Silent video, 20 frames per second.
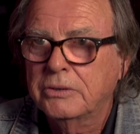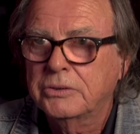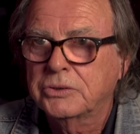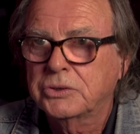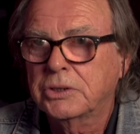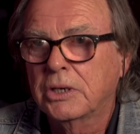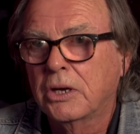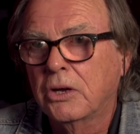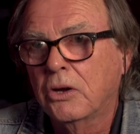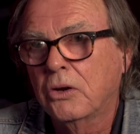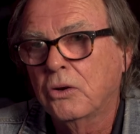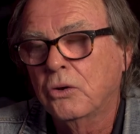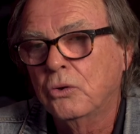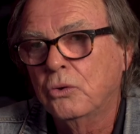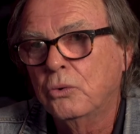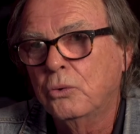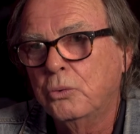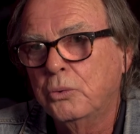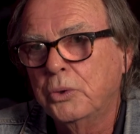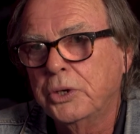
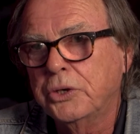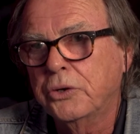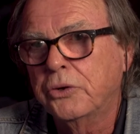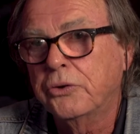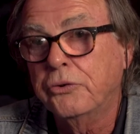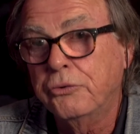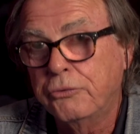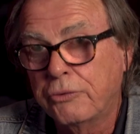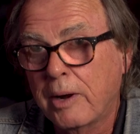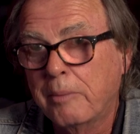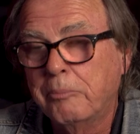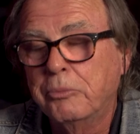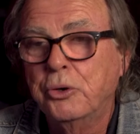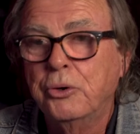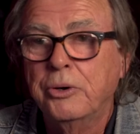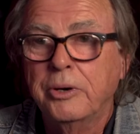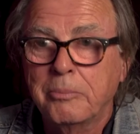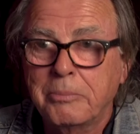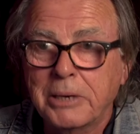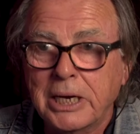So we got a drummer
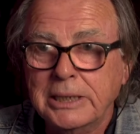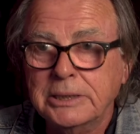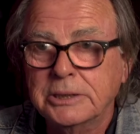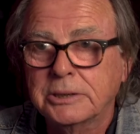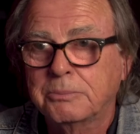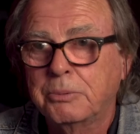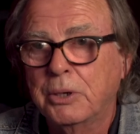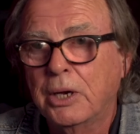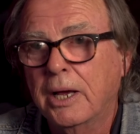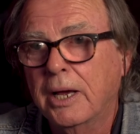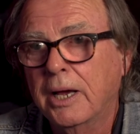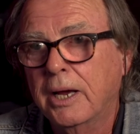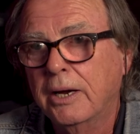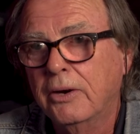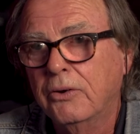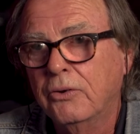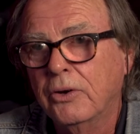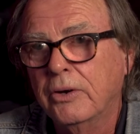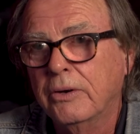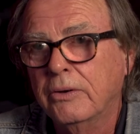and a bass
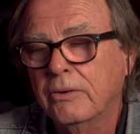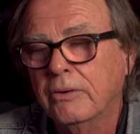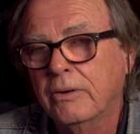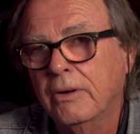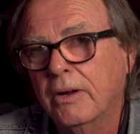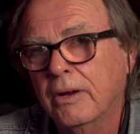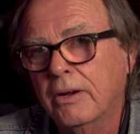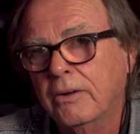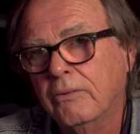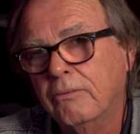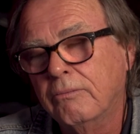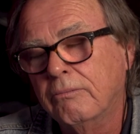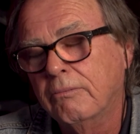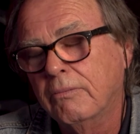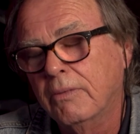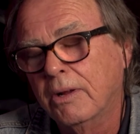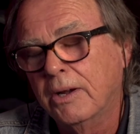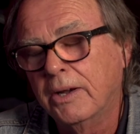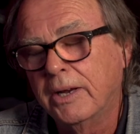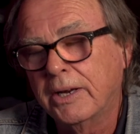player and
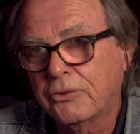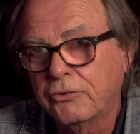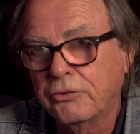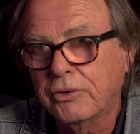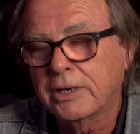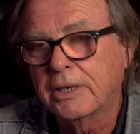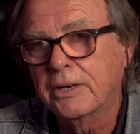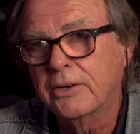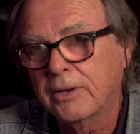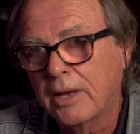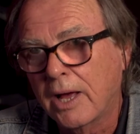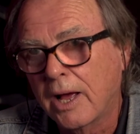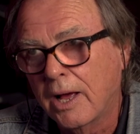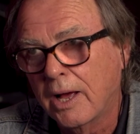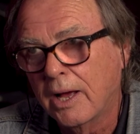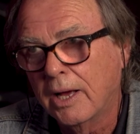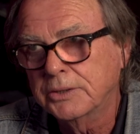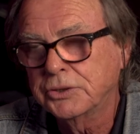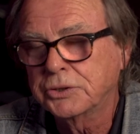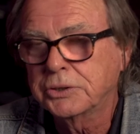electric
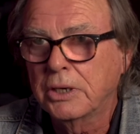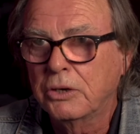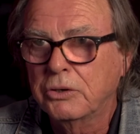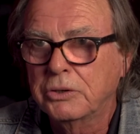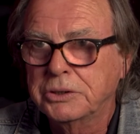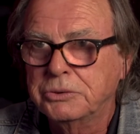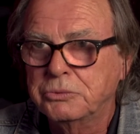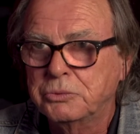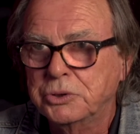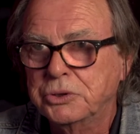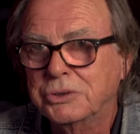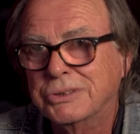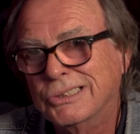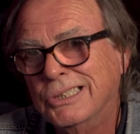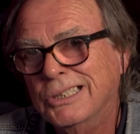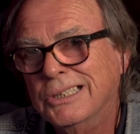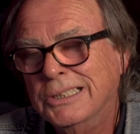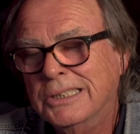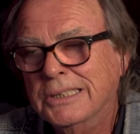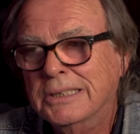guitar. So it was
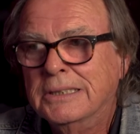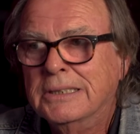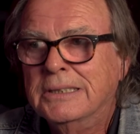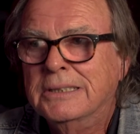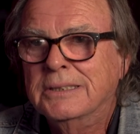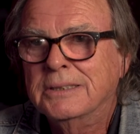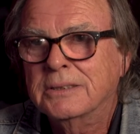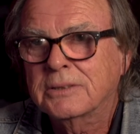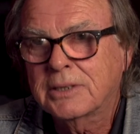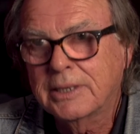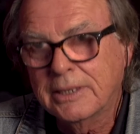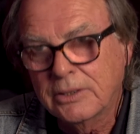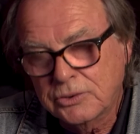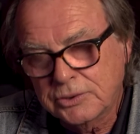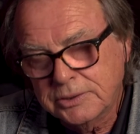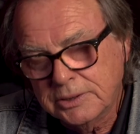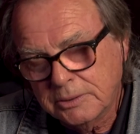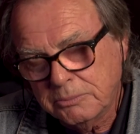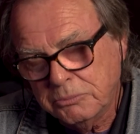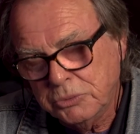
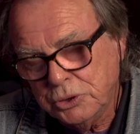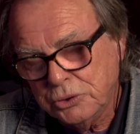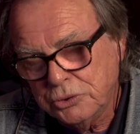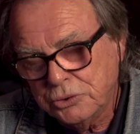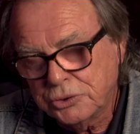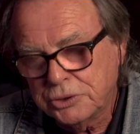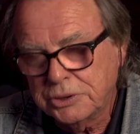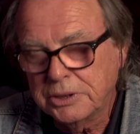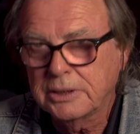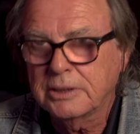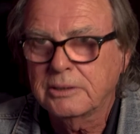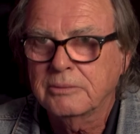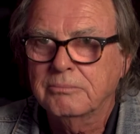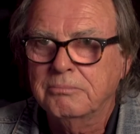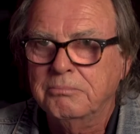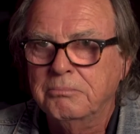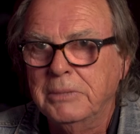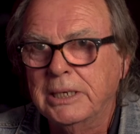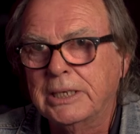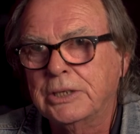Celtic music
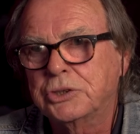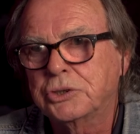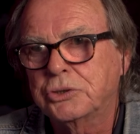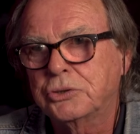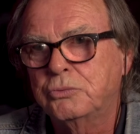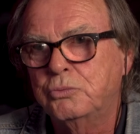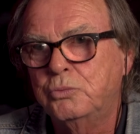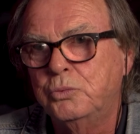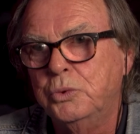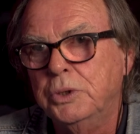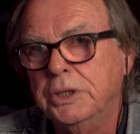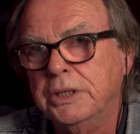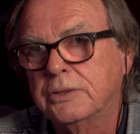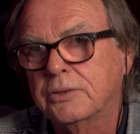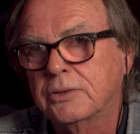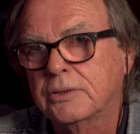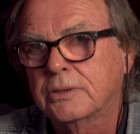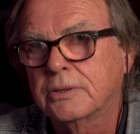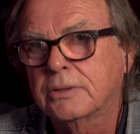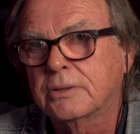mixed
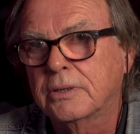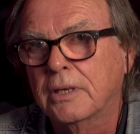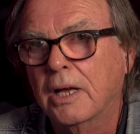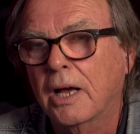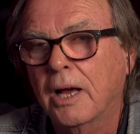with